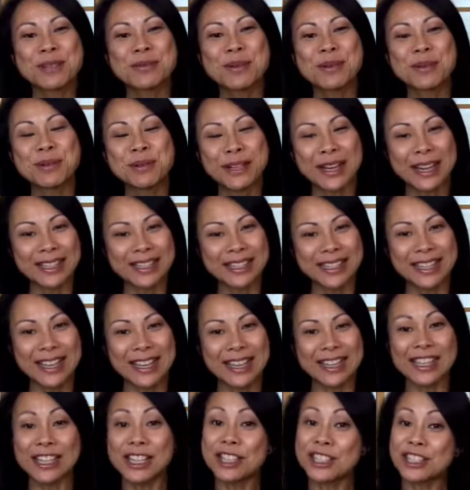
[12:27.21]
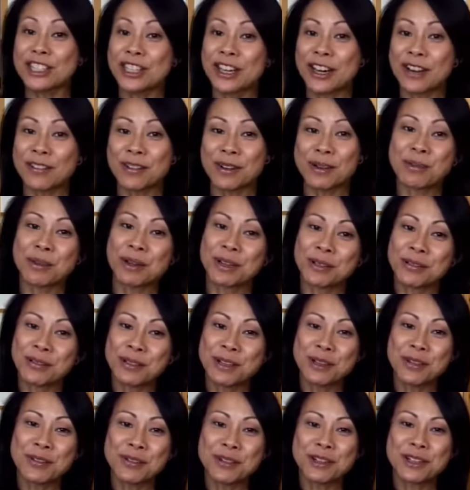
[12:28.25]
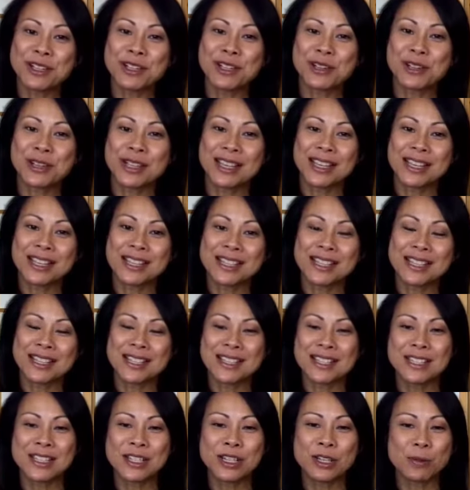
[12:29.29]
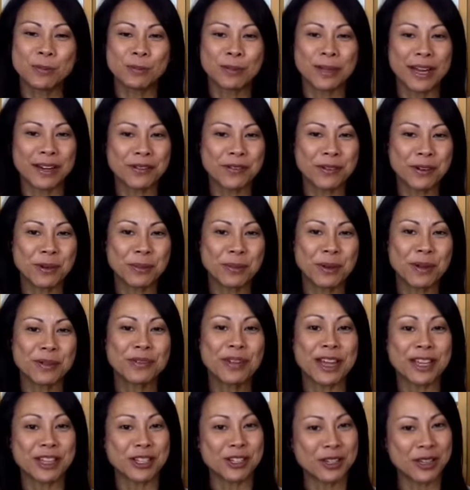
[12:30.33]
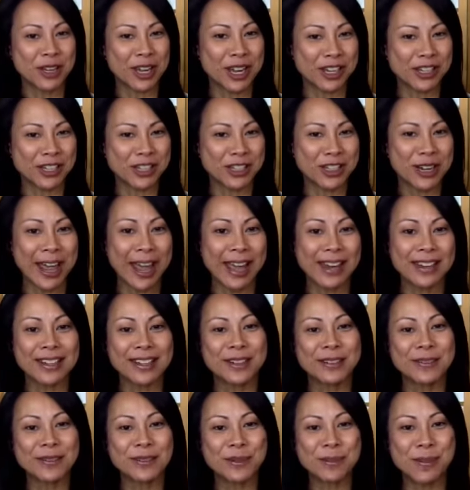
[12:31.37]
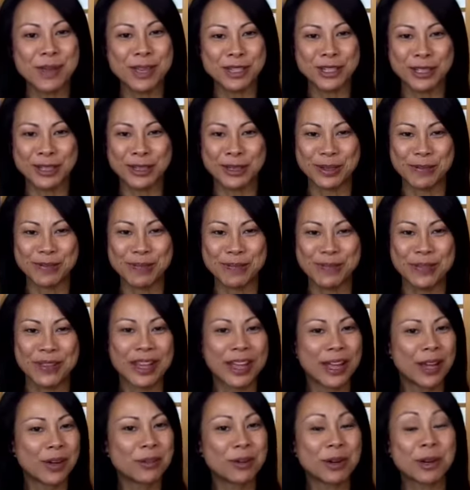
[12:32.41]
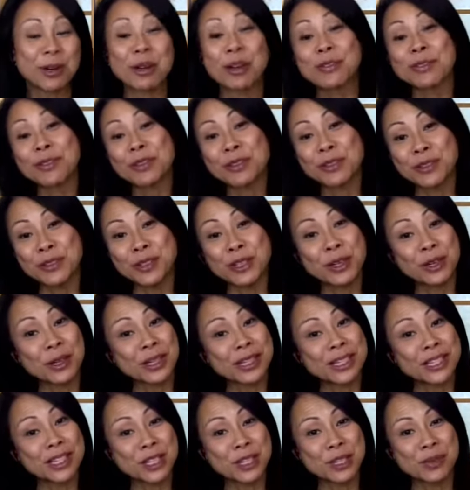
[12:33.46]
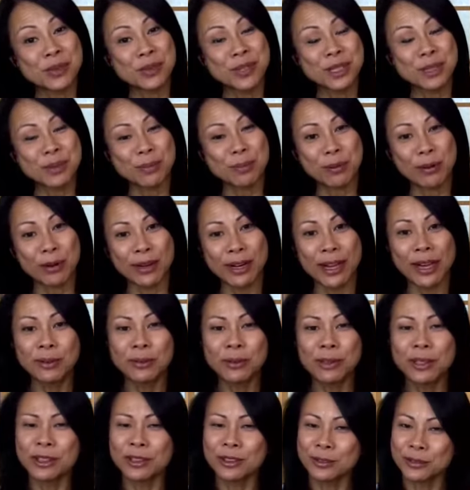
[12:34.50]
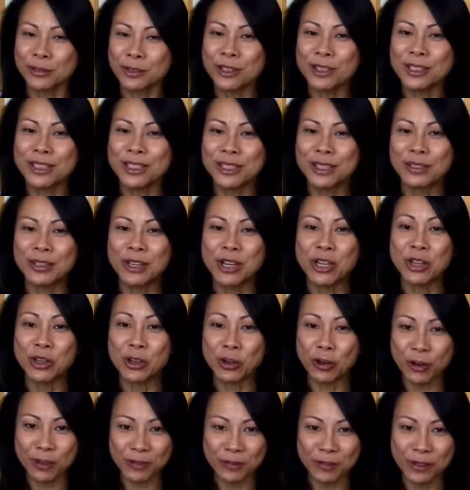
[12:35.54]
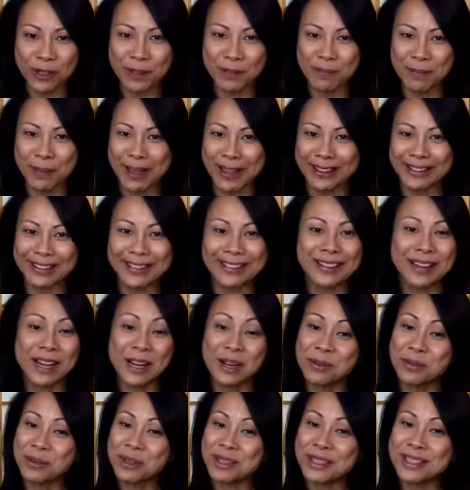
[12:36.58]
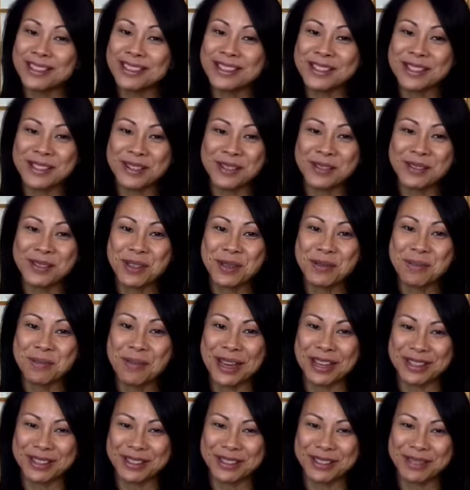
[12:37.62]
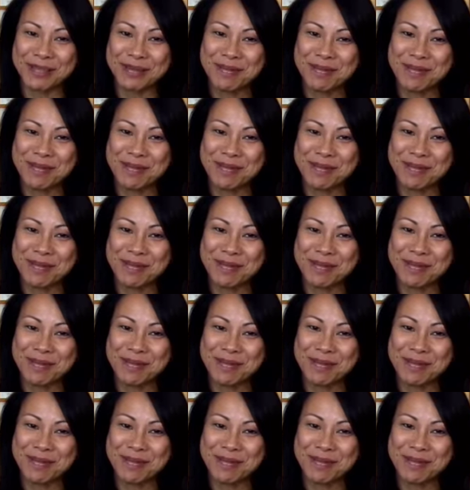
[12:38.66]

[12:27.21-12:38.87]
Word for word: we would like to thank each and every one of you for joining us in this new platform of education and information. We're grateful for your continuous support and we look forward to hearing your feedback on how we can serve you better.